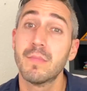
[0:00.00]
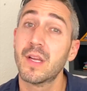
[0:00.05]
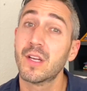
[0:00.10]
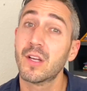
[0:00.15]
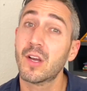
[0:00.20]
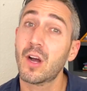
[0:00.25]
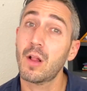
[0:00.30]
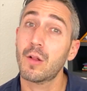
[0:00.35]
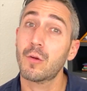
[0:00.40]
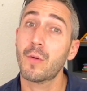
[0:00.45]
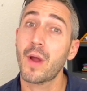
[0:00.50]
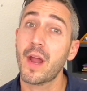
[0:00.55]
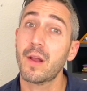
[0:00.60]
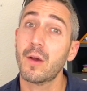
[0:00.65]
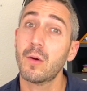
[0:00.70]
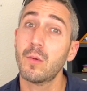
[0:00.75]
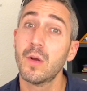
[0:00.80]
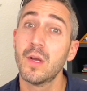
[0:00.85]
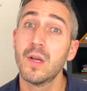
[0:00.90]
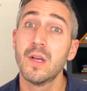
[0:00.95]
in
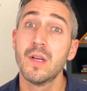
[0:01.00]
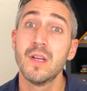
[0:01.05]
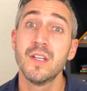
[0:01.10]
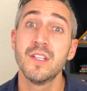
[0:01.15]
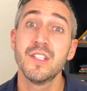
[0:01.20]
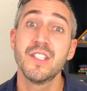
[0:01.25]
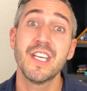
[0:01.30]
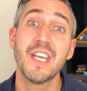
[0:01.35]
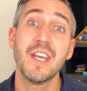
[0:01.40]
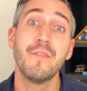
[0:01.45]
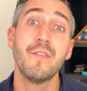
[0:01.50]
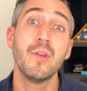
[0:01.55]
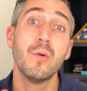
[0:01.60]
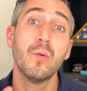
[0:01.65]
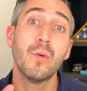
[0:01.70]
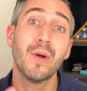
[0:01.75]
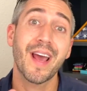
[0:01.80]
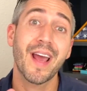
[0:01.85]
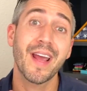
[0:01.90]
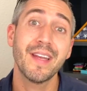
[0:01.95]
Colorado to give
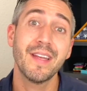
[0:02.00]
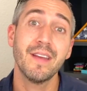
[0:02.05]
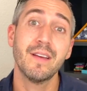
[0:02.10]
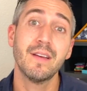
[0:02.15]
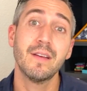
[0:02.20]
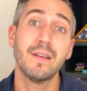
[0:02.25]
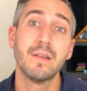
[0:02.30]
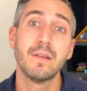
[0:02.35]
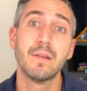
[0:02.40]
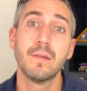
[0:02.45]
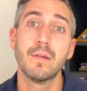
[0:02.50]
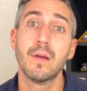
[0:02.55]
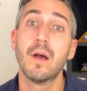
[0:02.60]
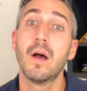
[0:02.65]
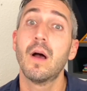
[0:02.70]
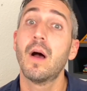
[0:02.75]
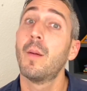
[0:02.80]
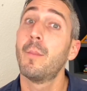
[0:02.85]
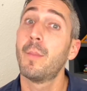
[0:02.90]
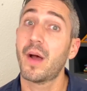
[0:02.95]
you an idea
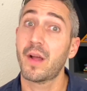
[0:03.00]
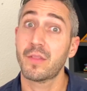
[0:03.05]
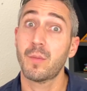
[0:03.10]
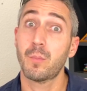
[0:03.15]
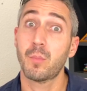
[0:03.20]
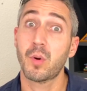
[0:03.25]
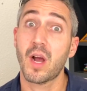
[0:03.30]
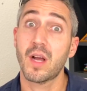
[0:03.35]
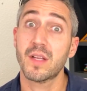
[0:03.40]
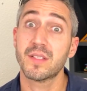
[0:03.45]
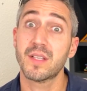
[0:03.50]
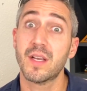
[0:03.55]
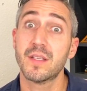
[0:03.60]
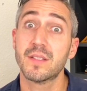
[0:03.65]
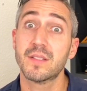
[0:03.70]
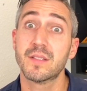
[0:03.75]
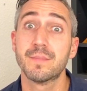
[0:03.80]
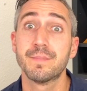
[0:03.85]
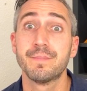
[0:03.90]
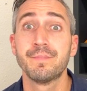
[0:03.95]
about the
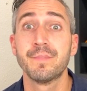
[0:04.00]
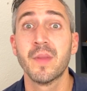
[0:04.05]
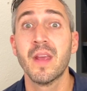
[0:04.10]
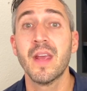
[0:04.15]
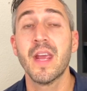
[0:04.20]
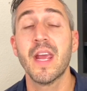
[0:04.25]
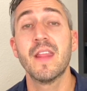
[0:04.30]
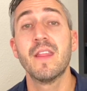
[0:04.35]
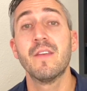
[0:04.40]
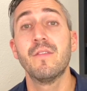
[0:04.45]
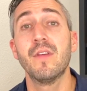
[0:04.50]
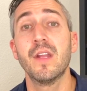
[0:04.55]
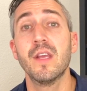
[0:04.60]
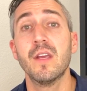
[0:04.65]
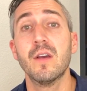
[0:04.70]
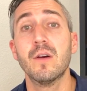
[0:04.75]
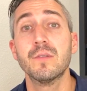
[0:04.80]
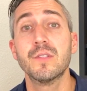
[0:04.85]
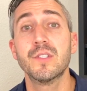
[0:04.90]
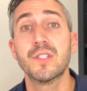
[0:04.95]
process. And the
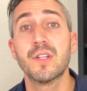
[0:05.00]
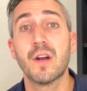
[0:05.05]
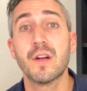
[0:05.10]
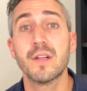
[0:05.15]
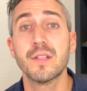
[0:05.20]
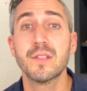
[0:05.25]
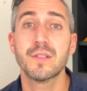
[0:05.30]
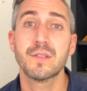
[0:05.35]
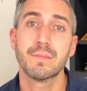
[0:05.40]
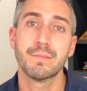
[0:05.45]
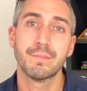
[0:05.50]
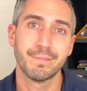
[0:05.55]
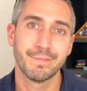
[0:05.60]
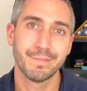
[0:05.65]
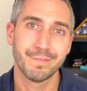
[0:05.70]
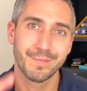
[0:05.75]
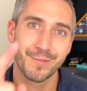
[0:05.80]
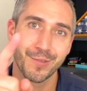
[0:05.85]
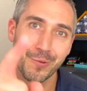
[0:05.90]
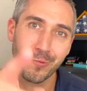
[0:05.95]
video starts
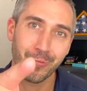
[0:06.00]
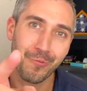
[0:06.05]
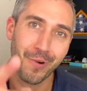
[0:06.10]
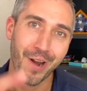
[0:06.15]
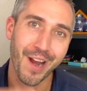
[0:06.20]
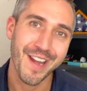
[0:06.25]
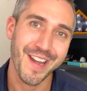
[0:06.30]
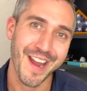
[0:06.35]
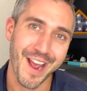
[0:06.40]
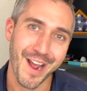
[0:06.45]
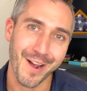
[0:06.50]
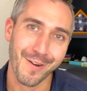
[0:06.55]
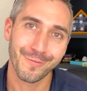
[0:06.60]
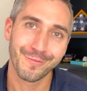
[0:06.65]
right now.